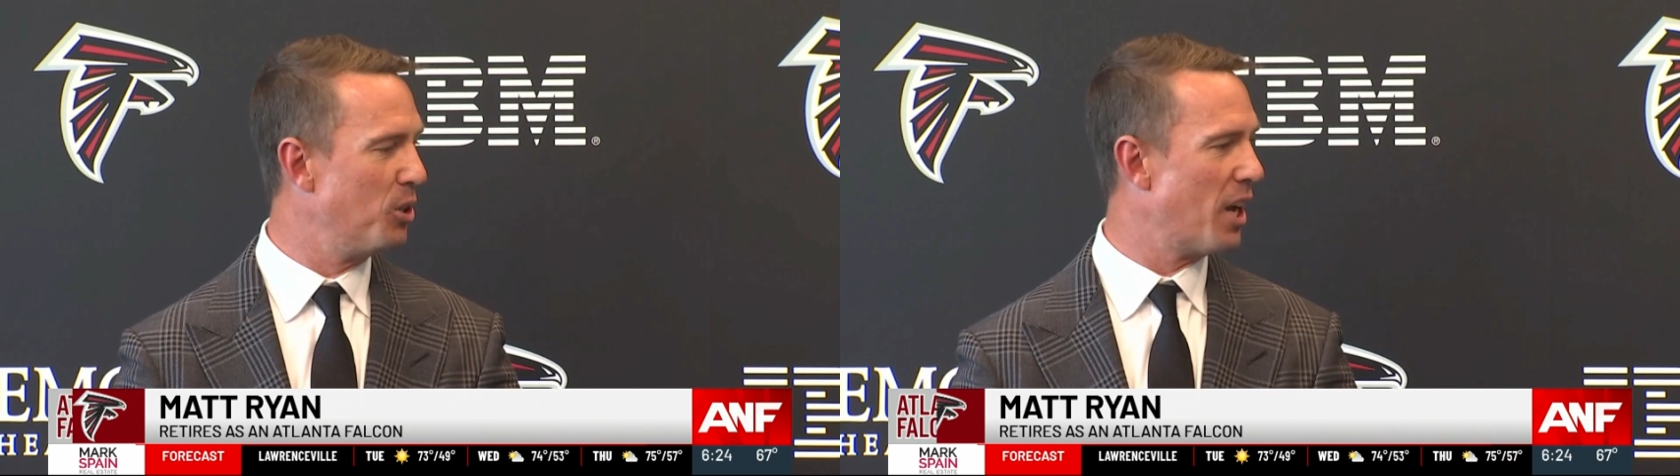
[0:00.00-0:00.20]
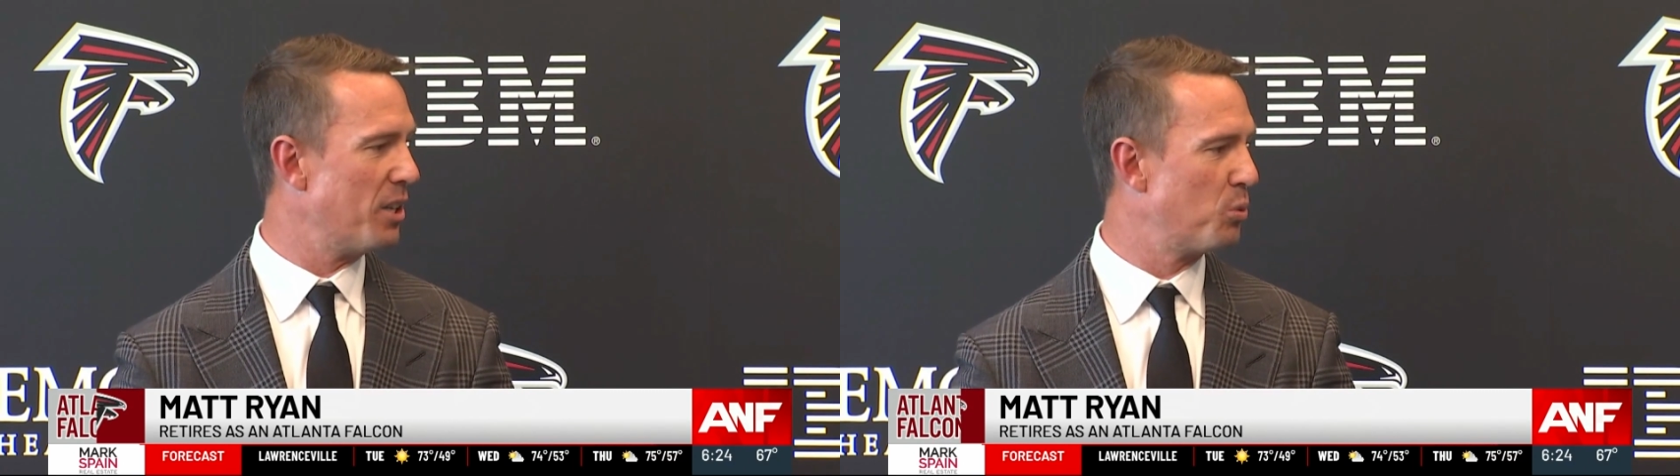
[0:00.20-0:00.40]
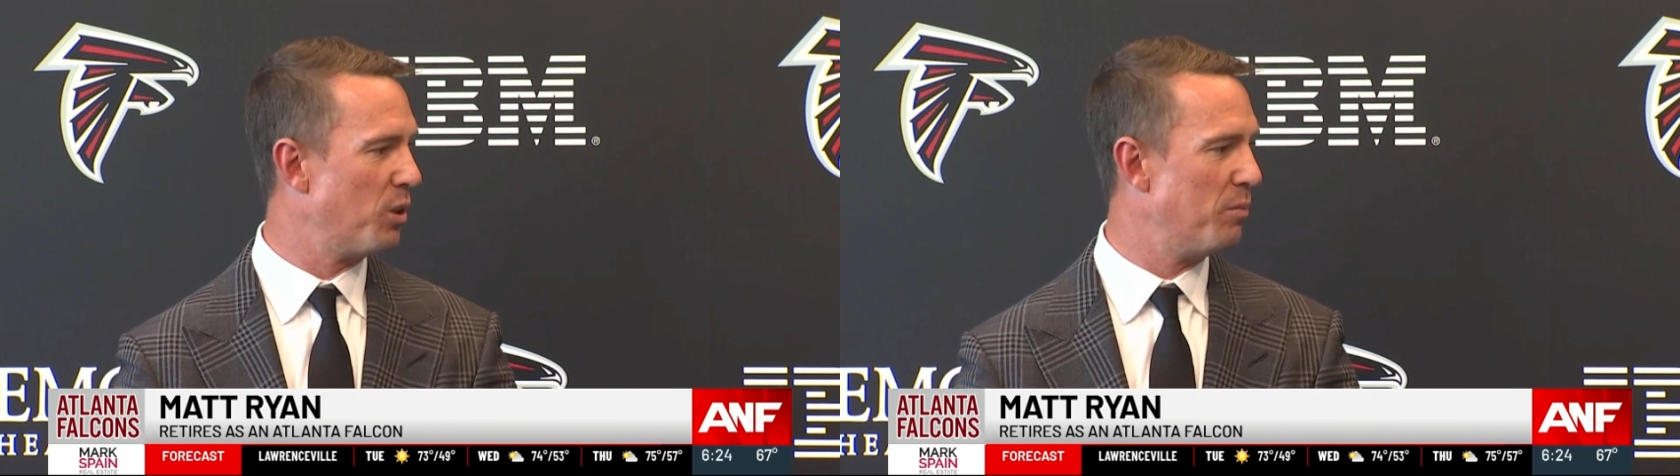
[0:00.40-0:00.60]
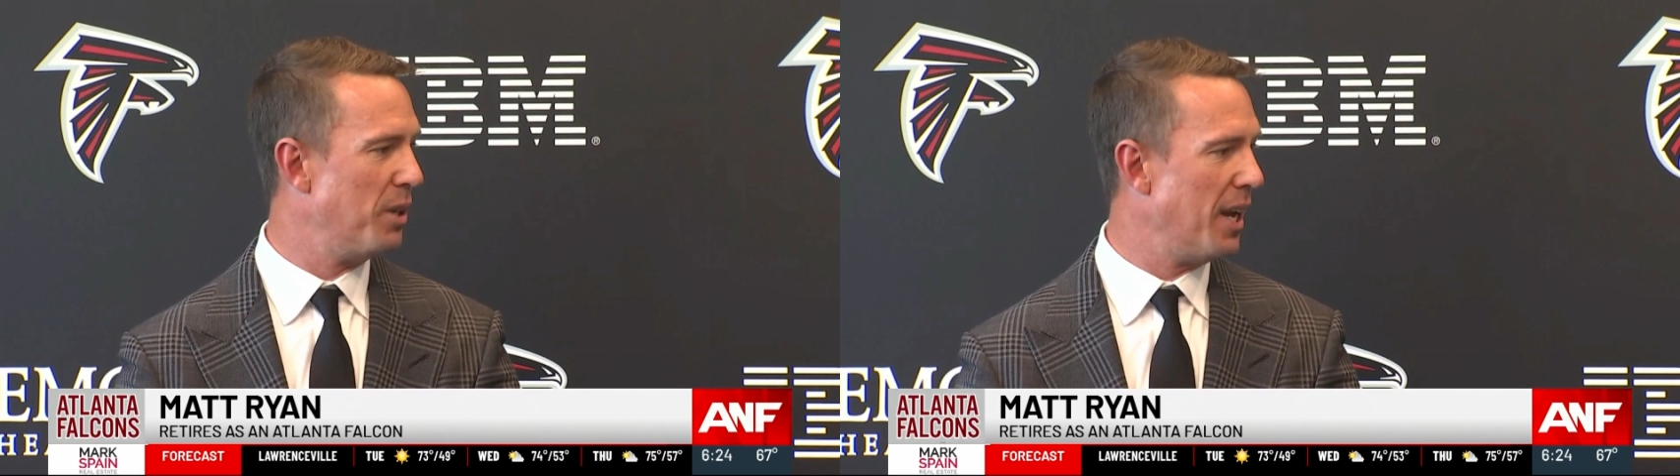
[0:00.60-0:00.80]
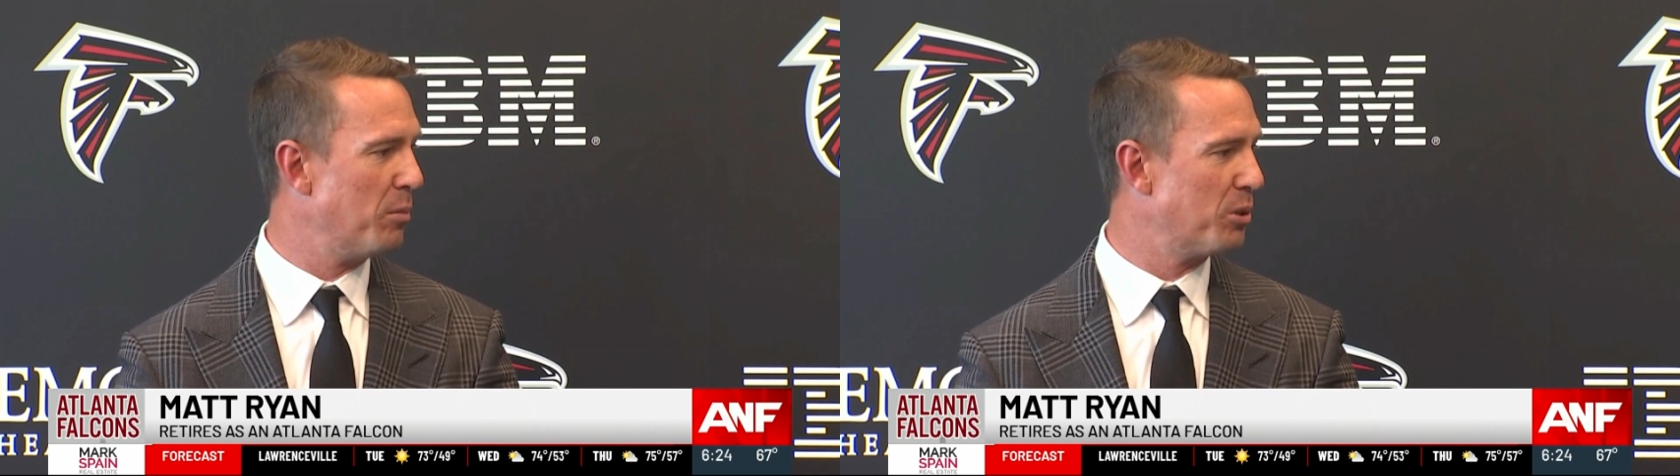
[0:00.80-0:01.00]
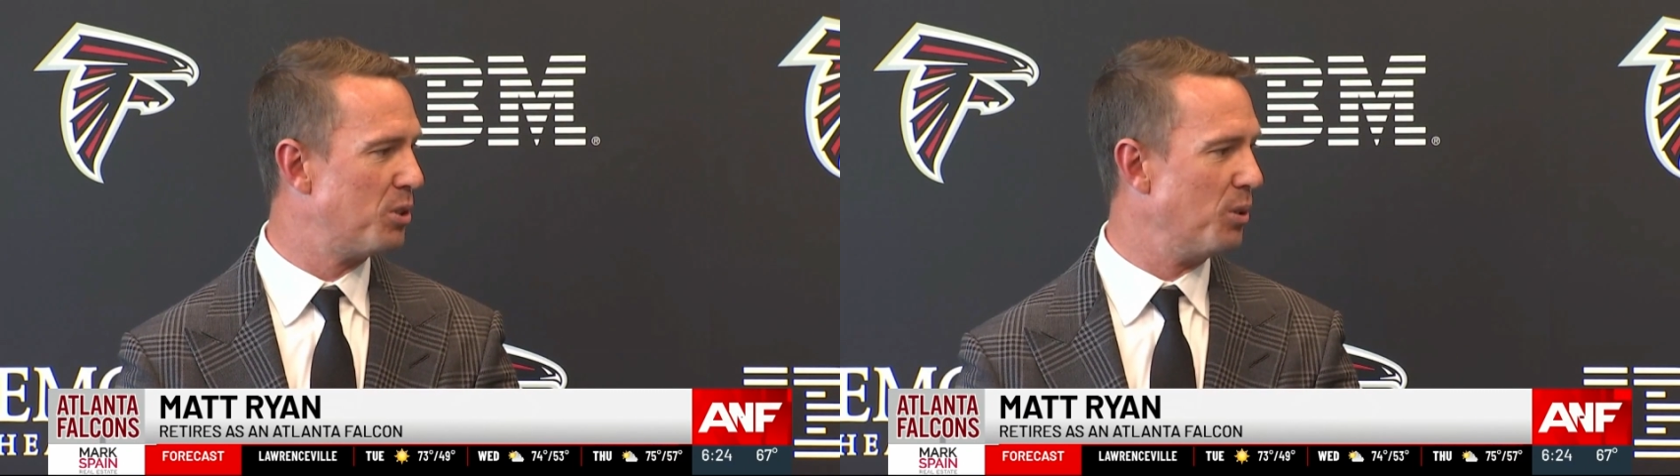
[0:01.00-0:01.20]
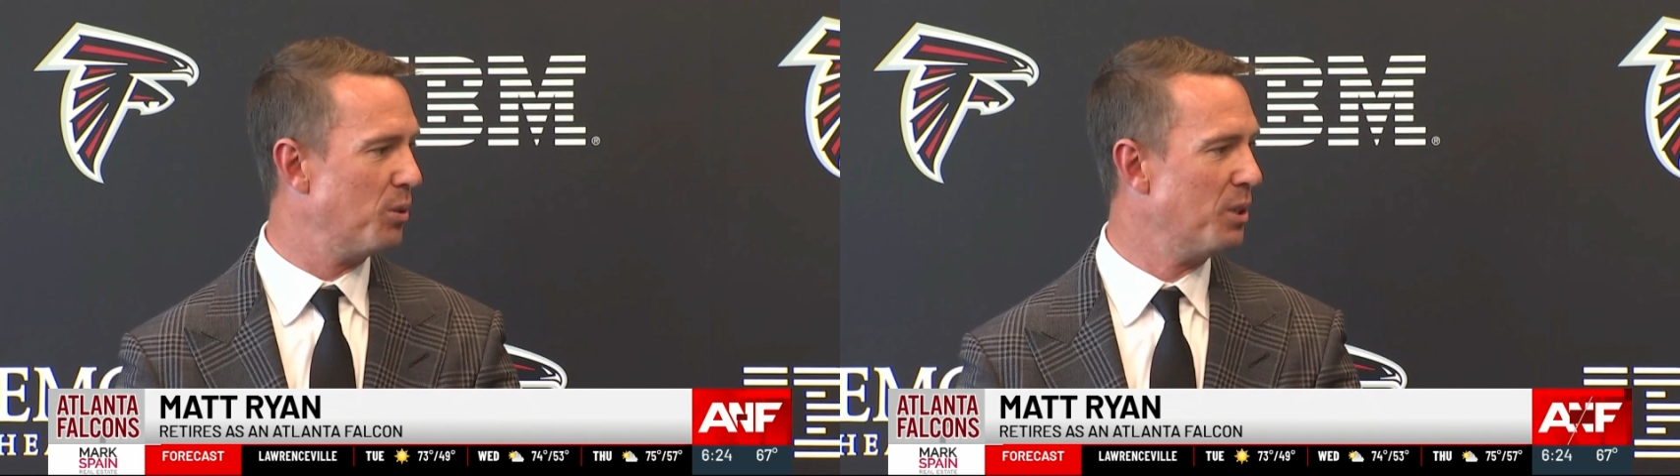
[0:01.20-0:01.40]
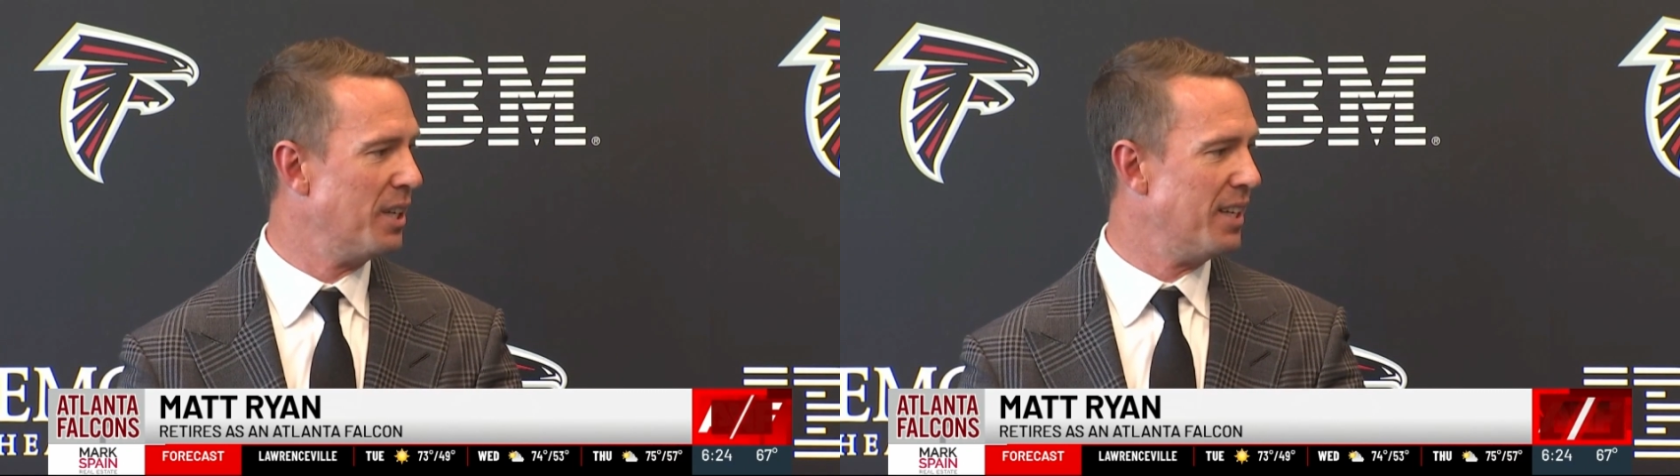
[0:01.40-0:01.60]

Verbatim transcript: you guys would have been able to